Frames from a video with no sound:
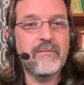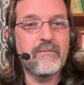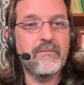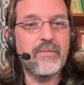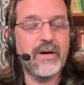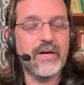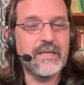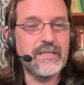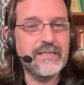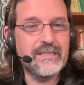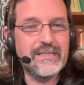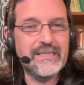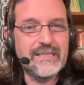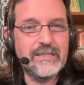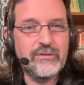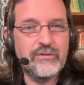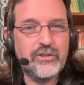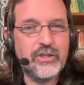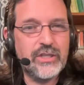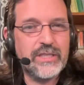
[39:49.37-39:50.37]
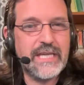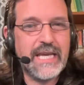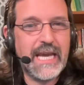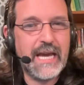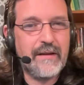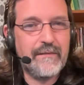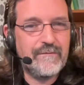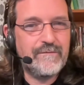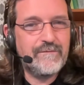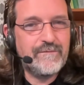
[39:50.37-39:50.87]
but you just
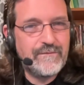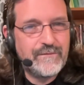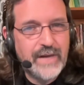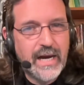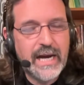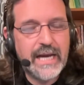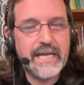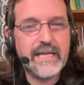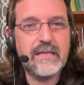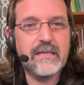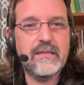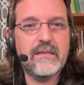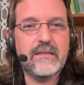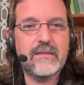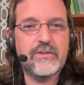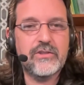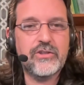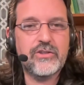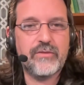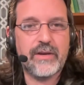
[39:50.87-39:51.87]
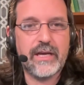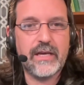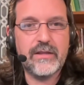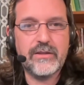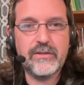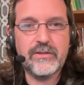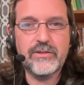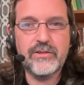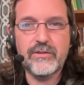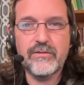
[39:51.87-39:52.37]
can't find the strength
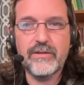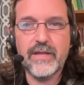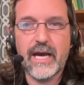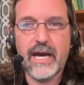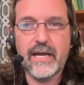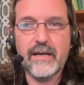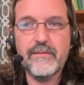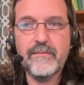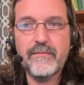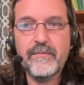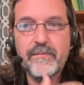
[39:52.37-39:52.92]
to do that.